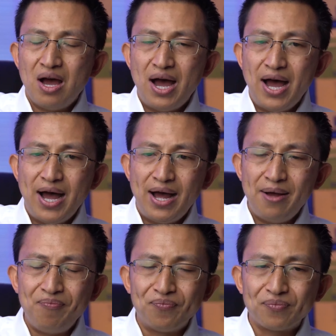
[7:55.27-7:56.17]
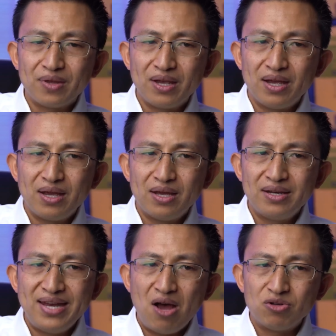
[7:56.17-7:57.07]

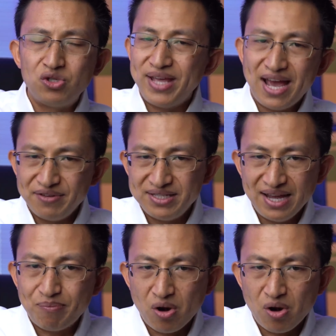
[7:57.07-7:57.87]
Now, do they have a debt